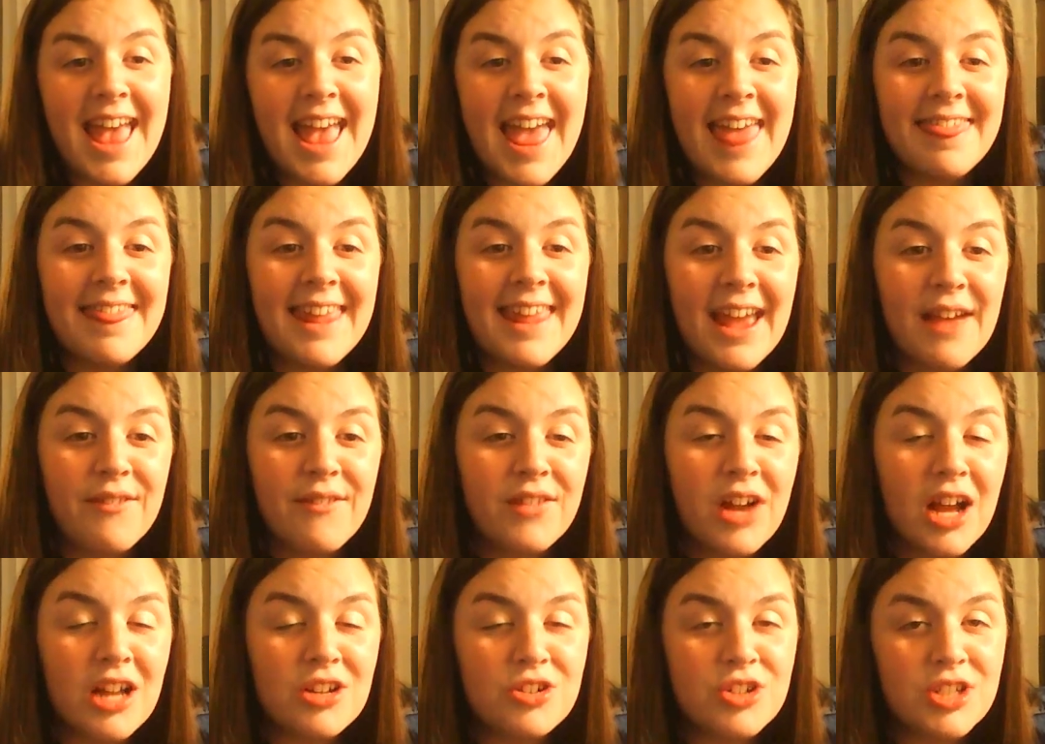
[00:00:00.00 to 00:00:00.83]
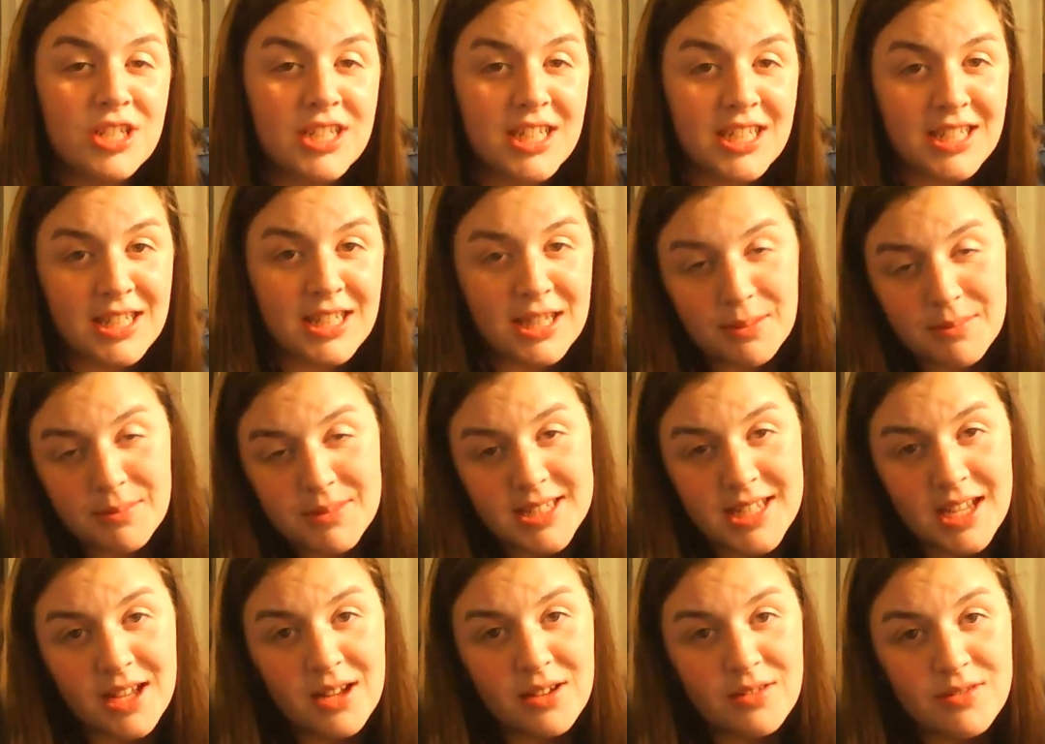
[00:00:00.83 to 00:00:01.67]
They have contradicted
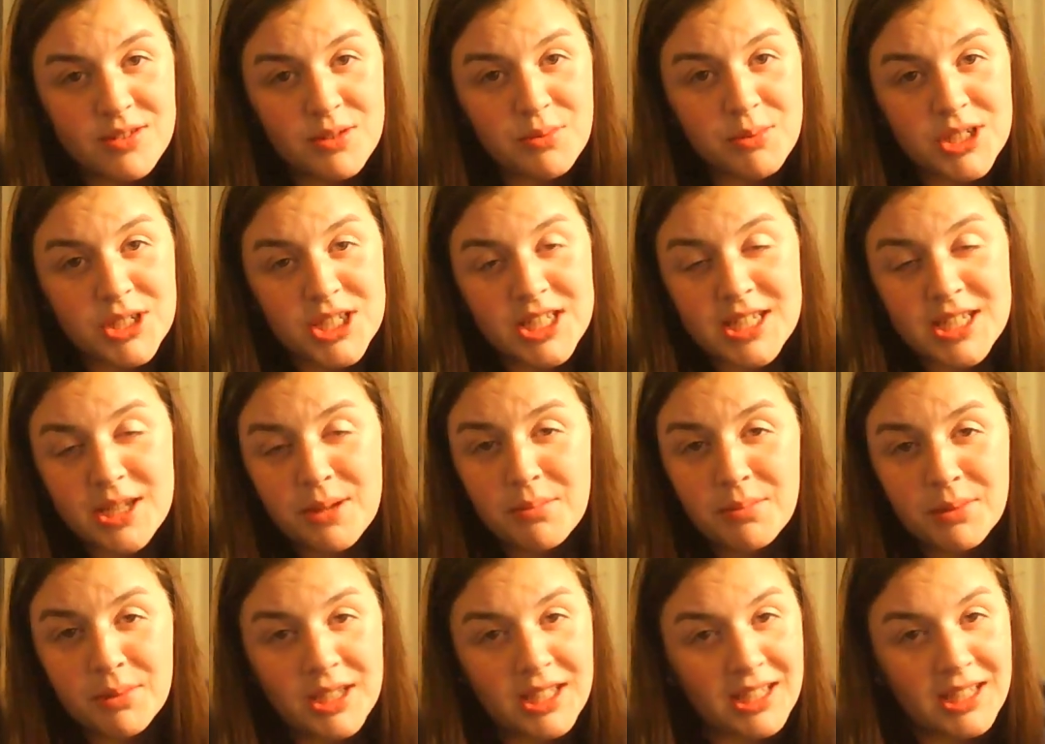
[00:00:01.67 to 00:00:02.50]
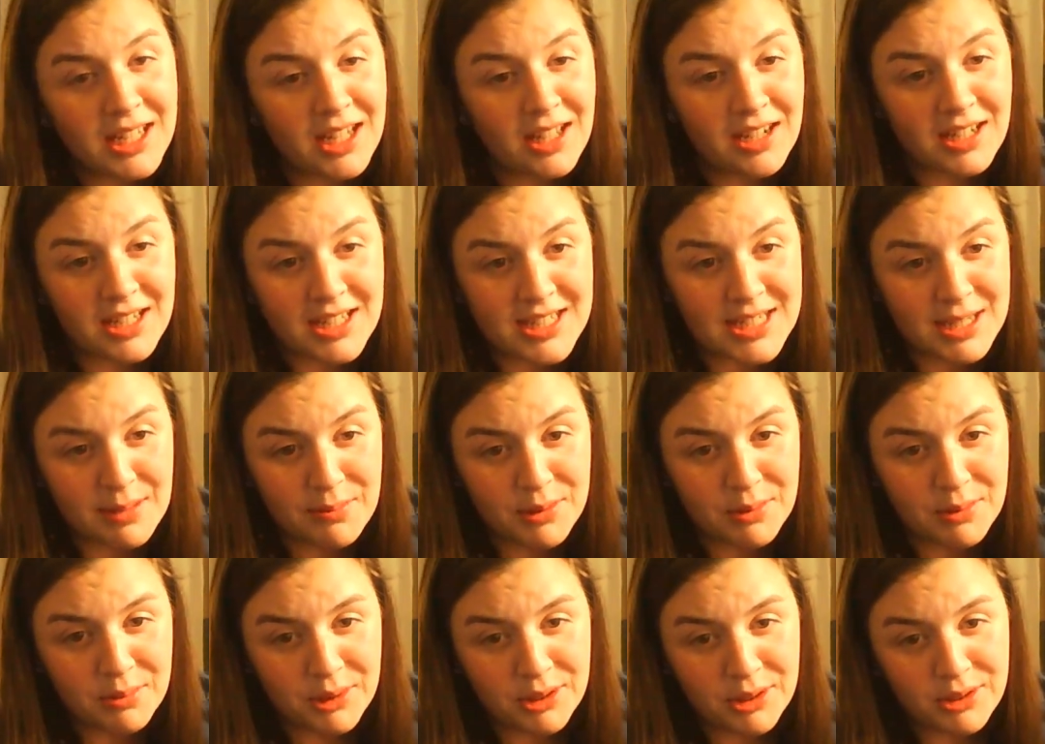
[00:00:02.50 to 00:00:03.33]
themselves, which is completely
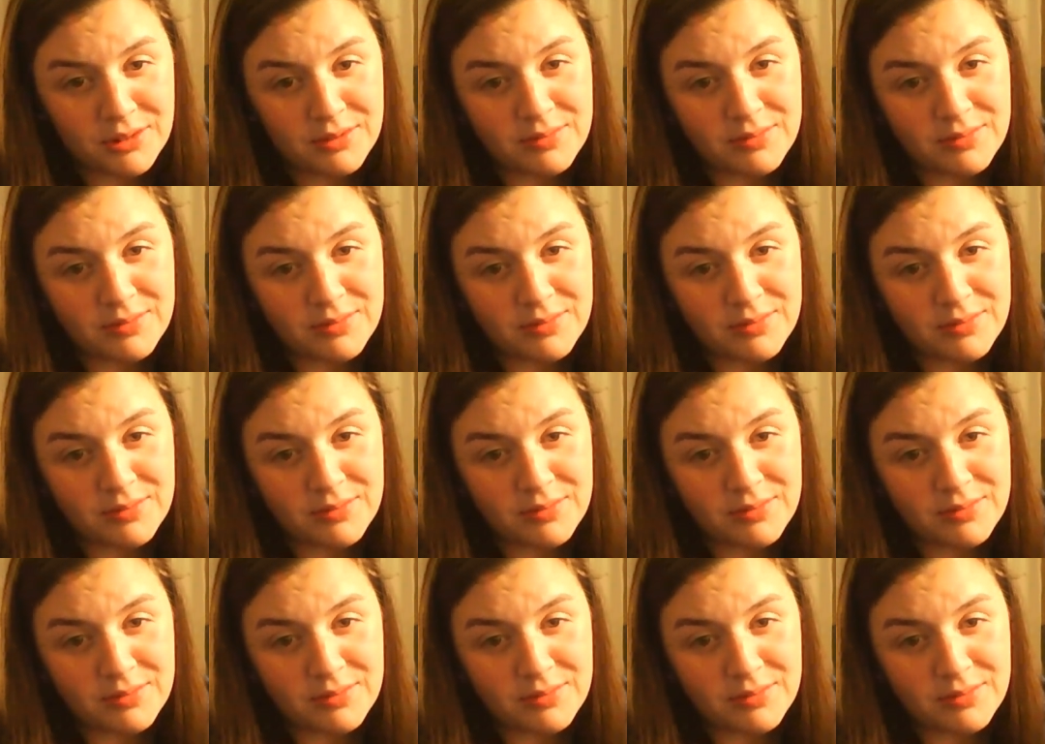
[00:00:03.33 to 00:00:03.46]
unacceptable.